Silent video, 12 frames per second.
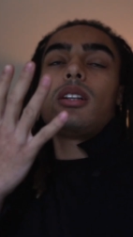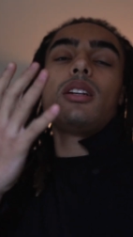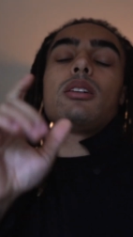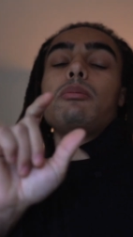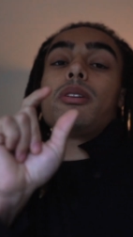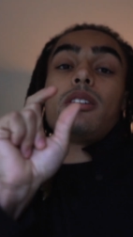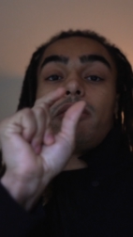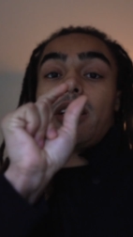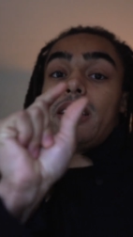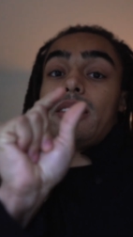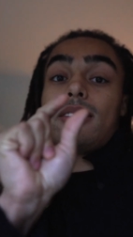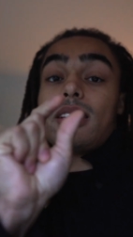a little bit of
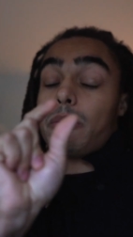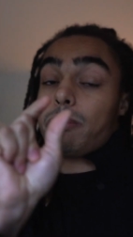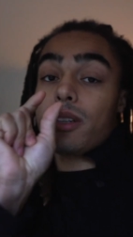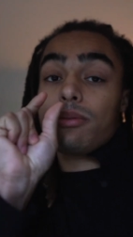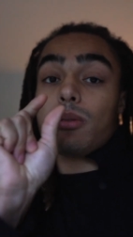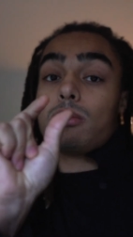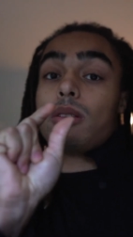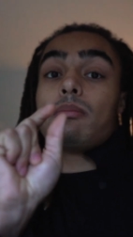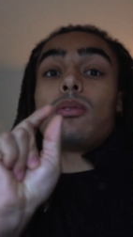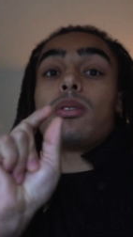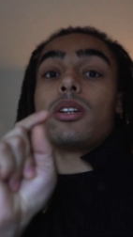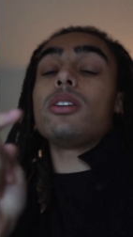insight. But if you want
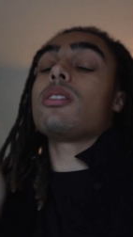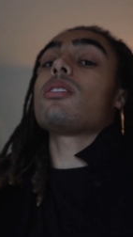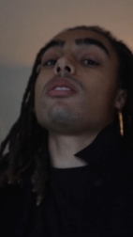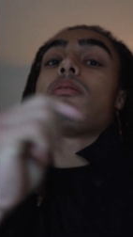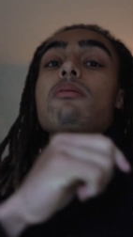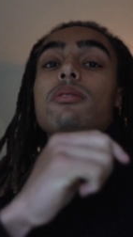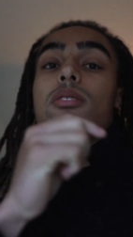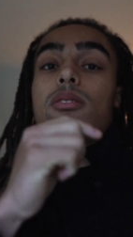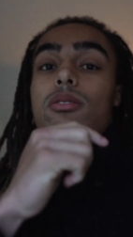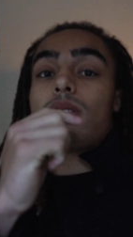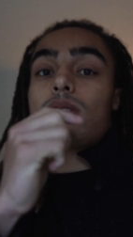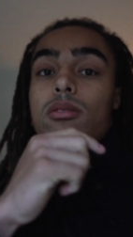more, you can go over to the
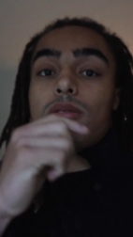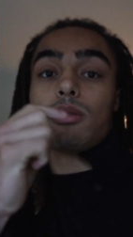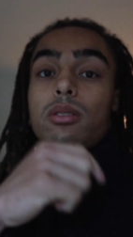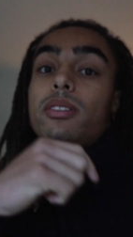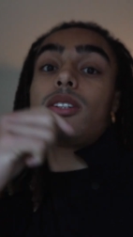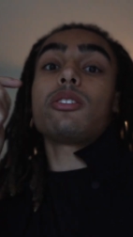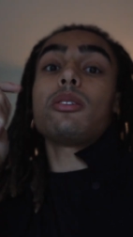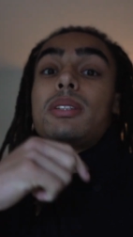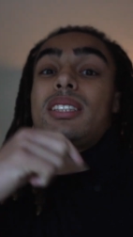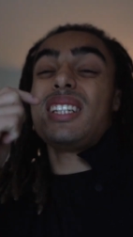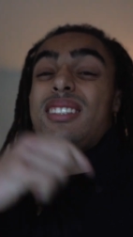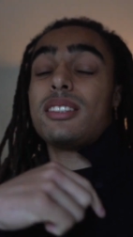Stockholm School of
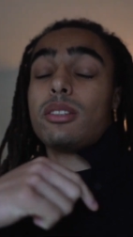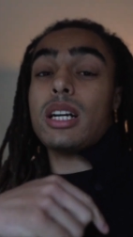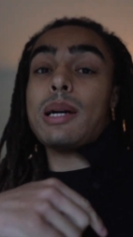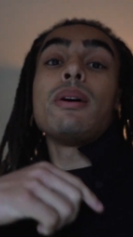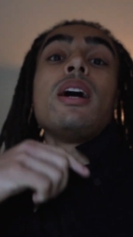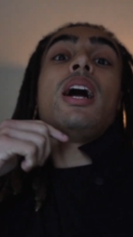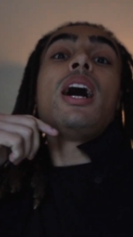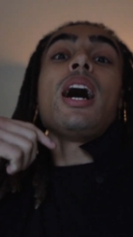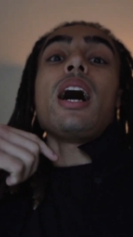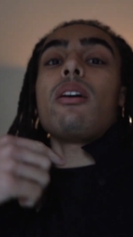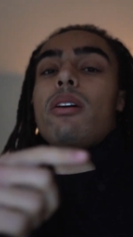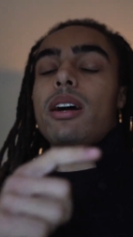Economics Instagram.
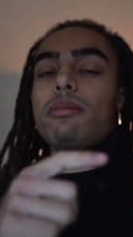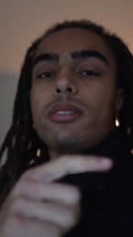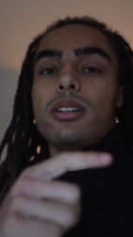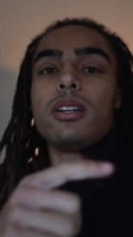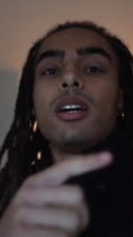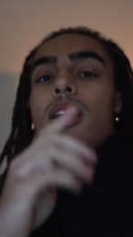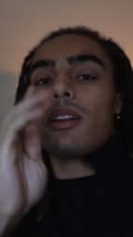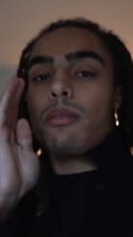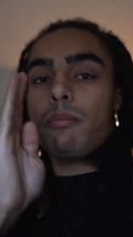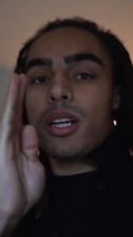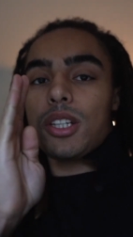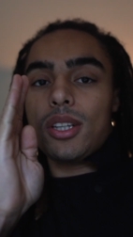However, the
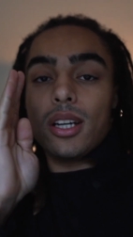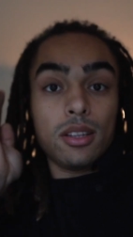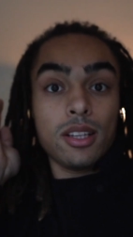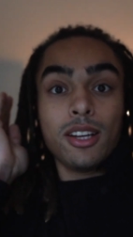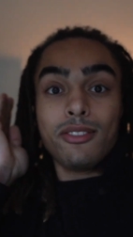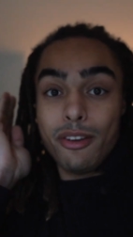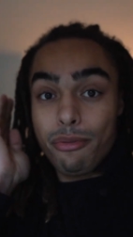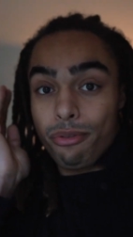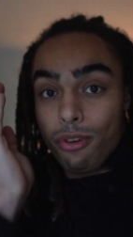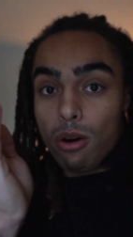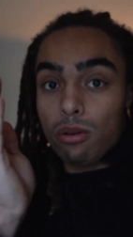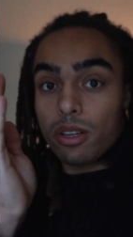mission, the
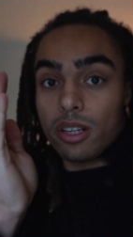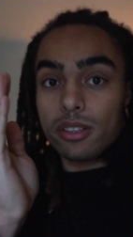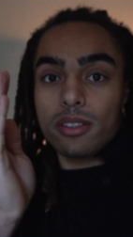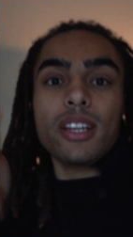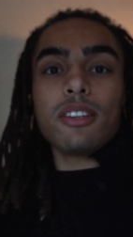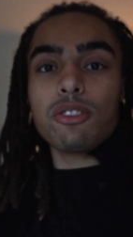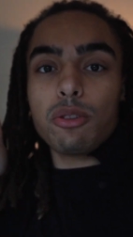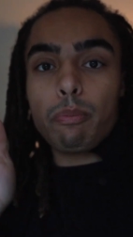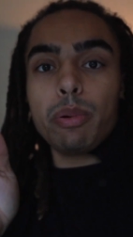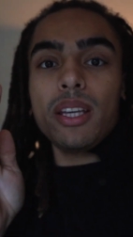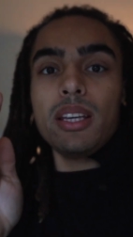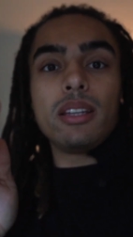focus is to
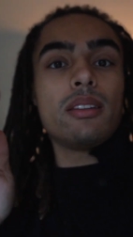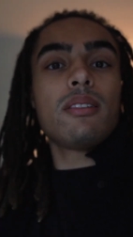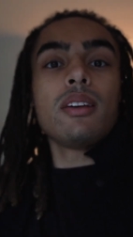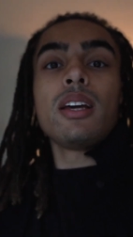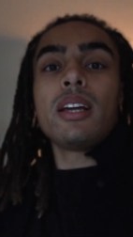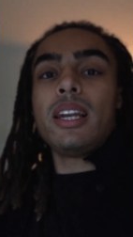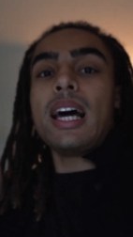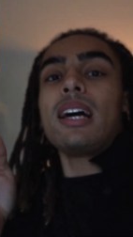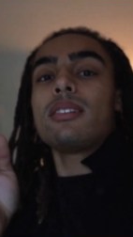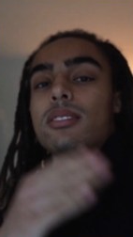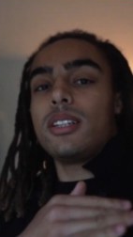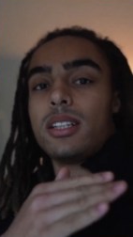beat
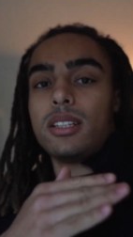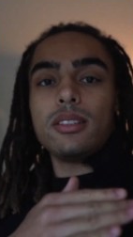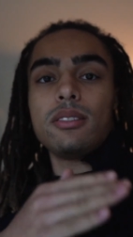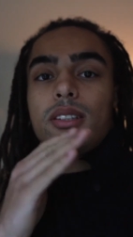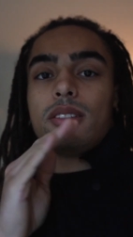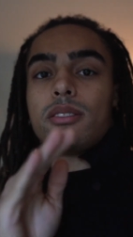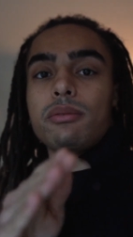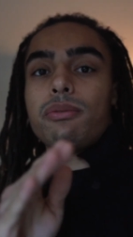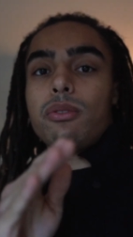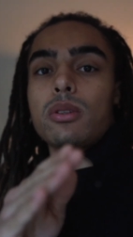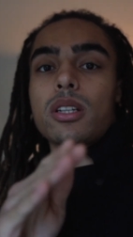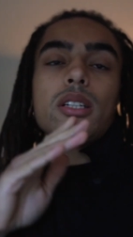last year, season
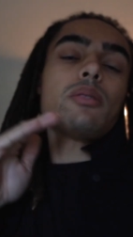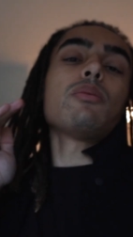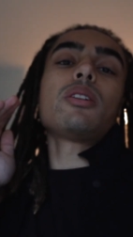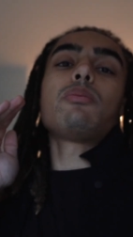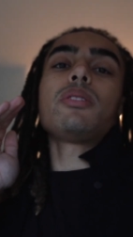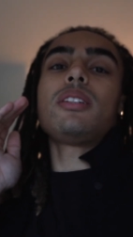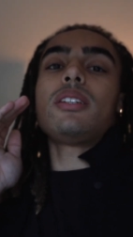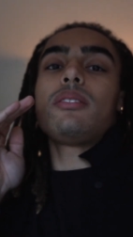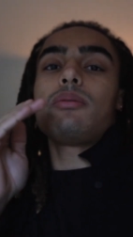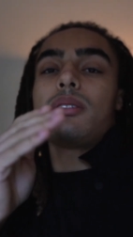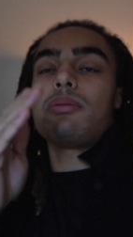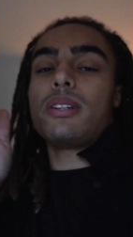four, where we did
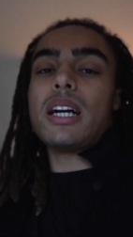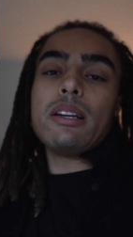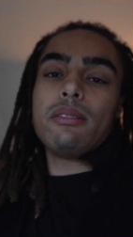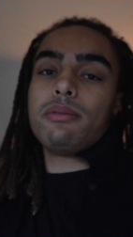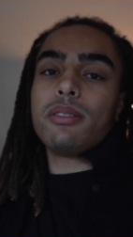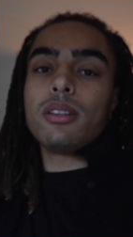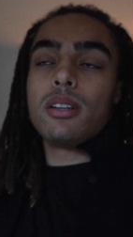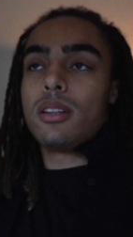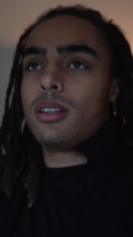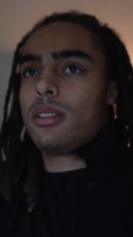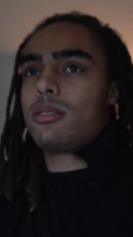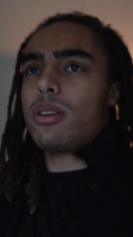25,
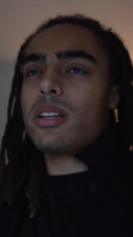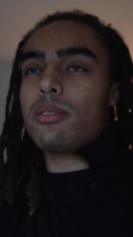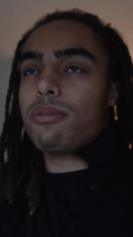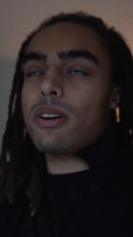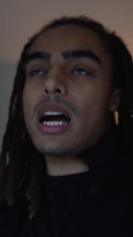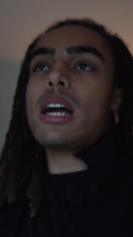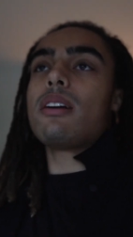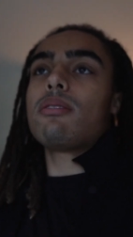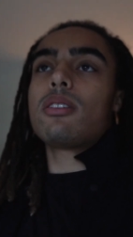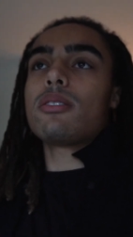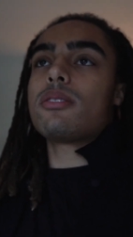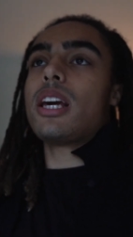25
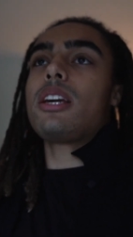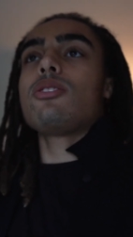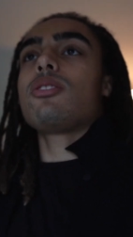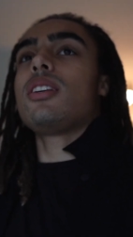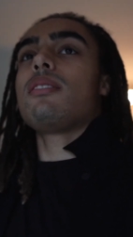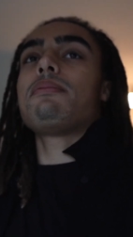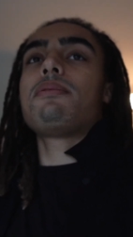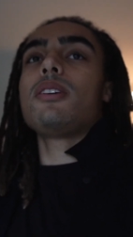consecutive